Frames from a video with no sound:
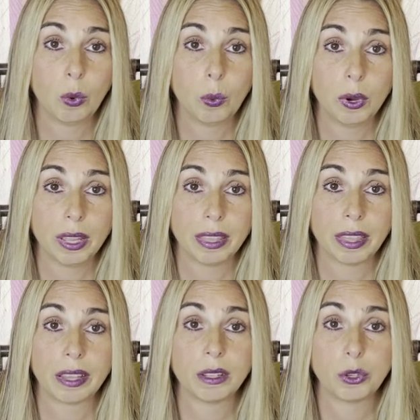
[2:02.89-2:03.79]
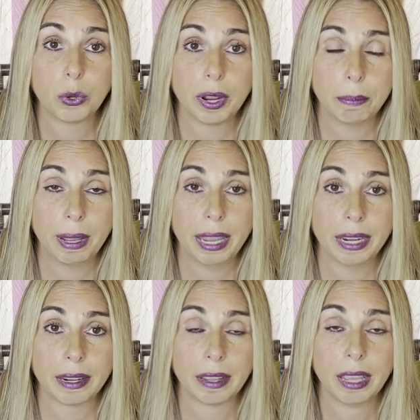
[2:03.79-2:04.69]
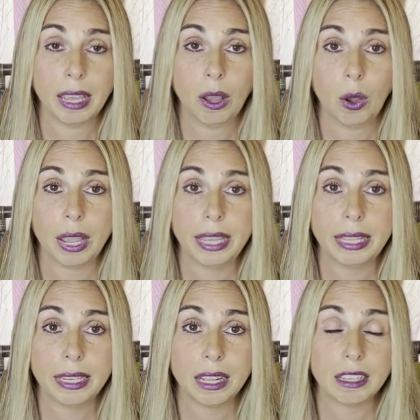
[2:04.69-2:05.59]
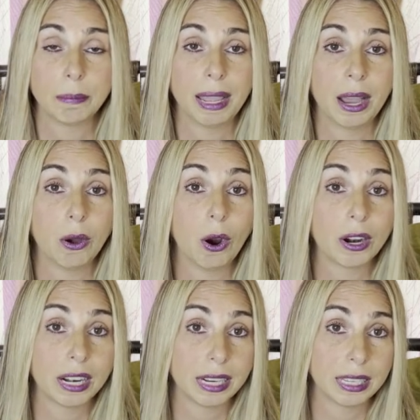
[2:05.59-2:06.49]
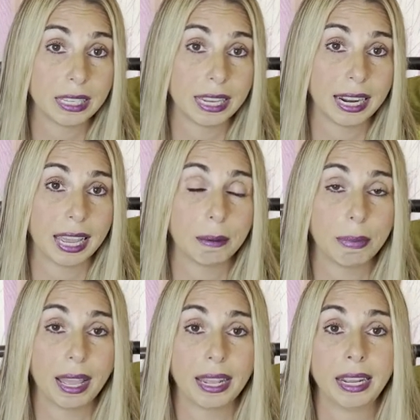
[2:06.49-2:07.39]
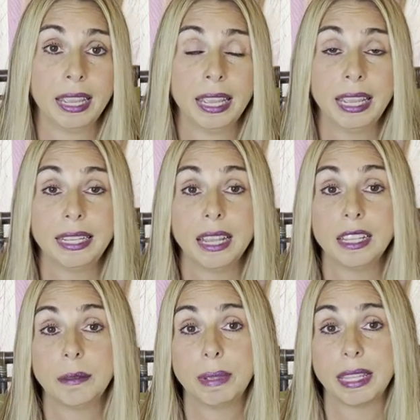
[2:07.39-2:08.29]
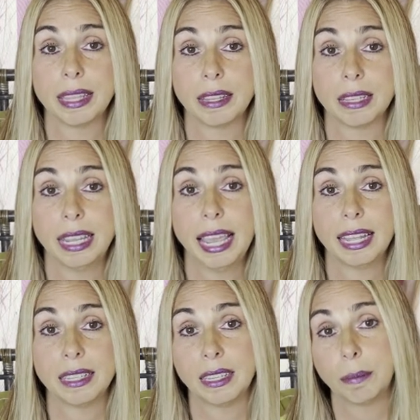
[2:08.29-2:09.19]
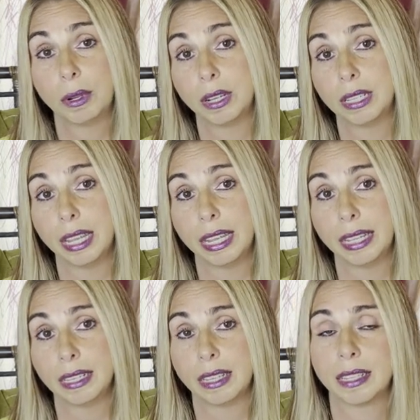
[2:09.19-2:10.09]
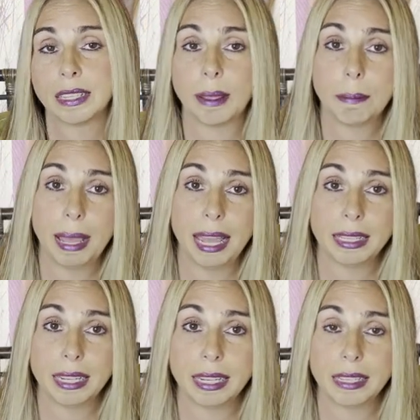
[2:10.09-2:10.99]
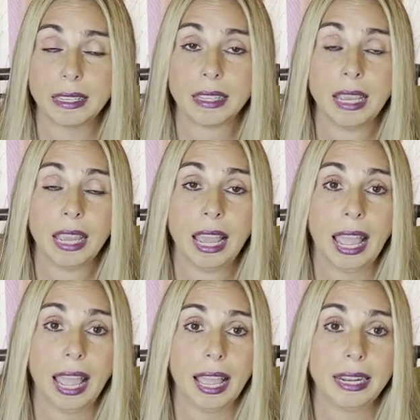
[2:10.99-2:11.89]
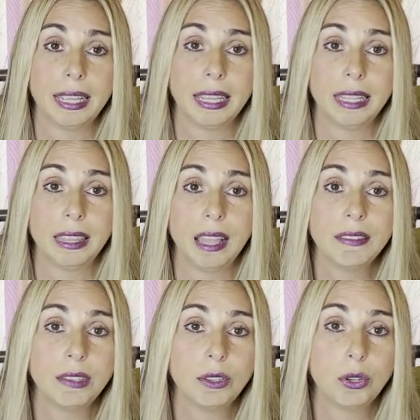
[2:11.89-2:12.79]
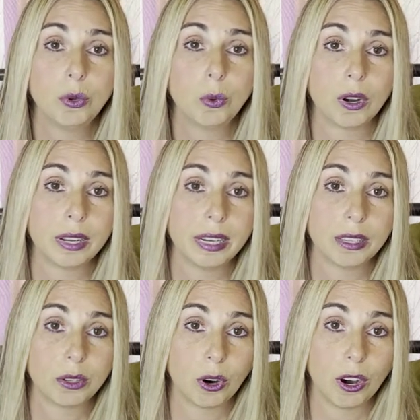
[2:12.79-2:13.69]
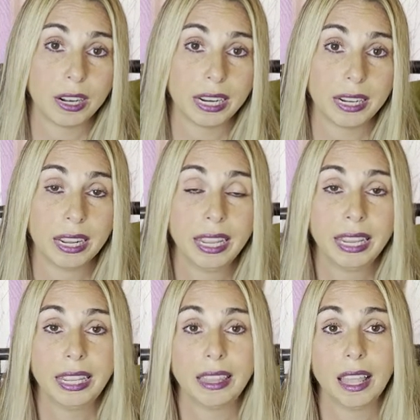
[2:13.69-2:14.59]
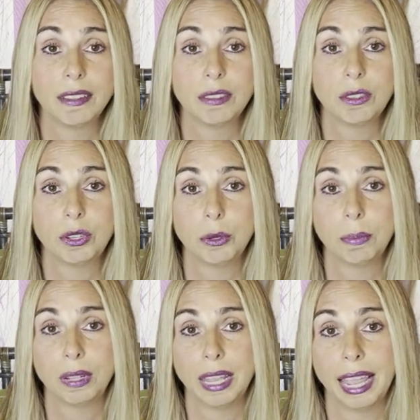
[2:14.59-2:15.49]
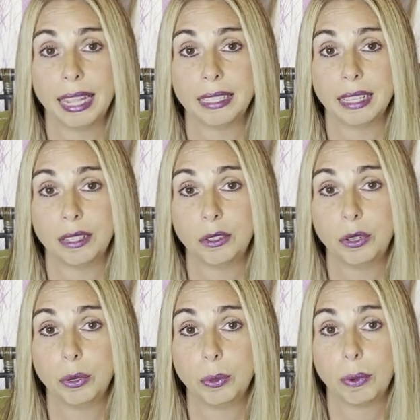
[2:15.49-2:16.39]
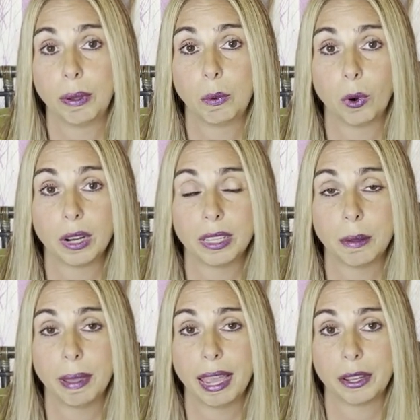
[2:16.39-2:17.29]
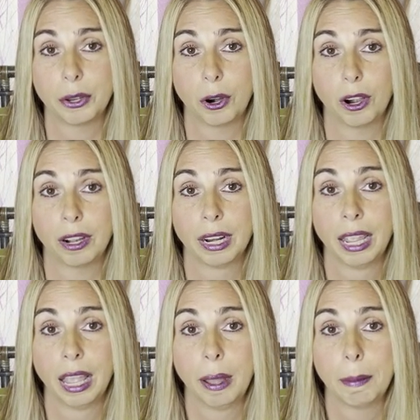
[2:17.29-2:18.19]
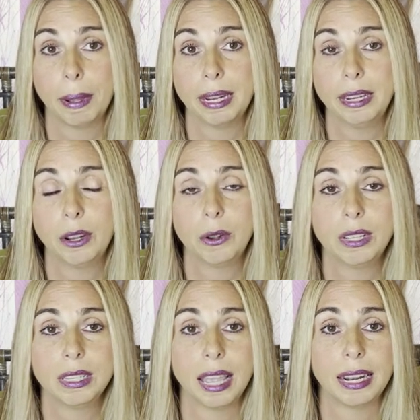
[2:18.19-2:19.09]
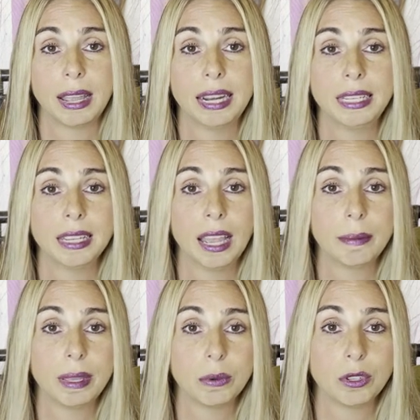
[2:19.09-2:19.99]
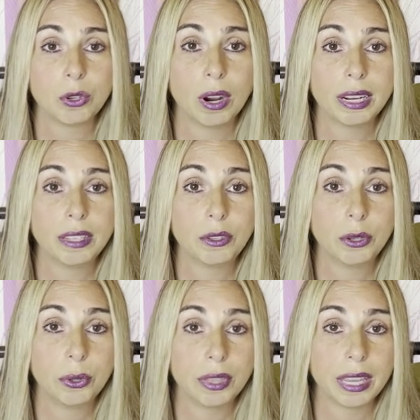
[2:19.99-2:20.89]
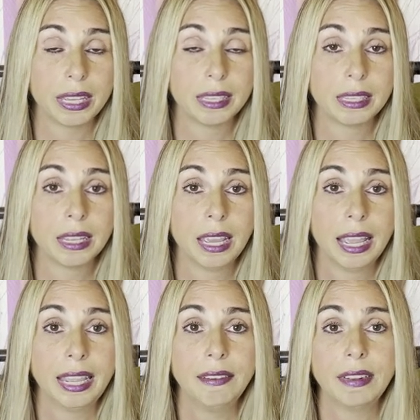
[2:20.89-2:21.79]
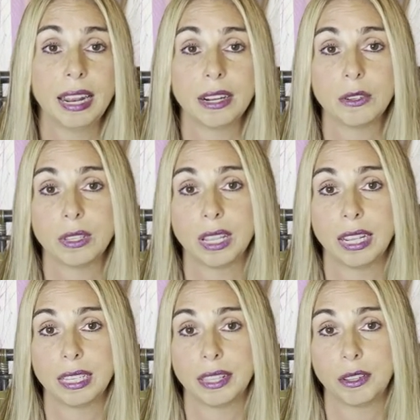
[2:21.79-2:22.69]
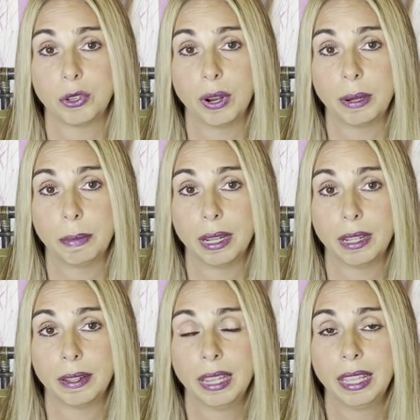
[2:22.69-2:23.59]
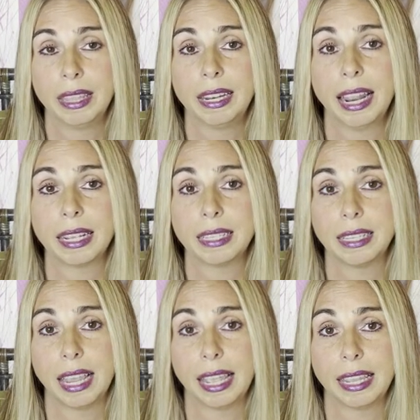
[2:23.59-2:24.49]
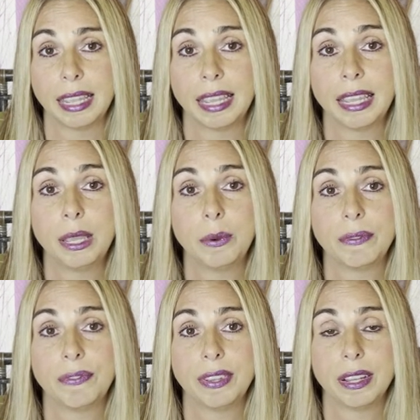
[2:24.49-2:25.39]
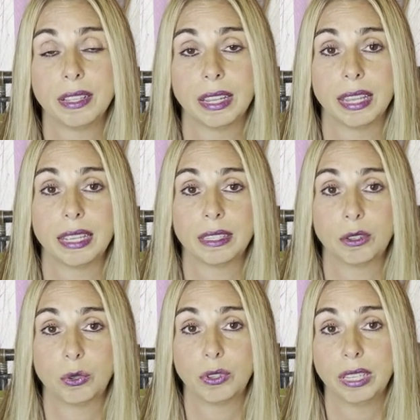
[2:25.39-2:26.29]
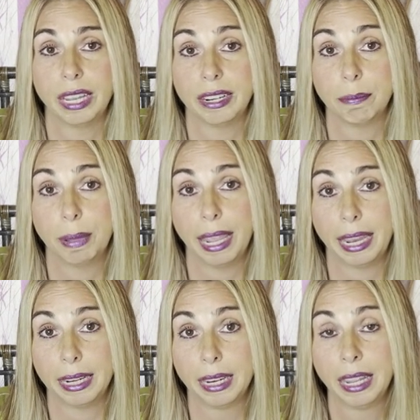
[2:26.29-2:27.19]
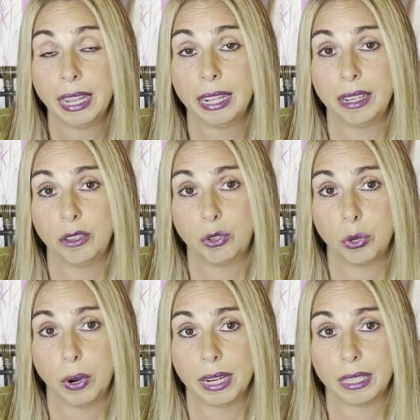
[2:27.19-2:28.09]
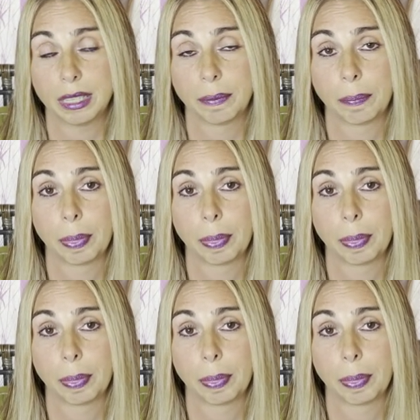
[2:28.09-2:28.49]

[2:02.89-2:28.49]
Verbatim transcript: with joint pain. He tells me how hard it is to get out of bed. He tells me that, that he has some good days, some bad days, and he loves to work in his garden. He loves to plant and do work in the backyard. But he noticed that anytime he was trying to do things, even exercise on the treadmill, the next day he would feel excruciating pain in his joints.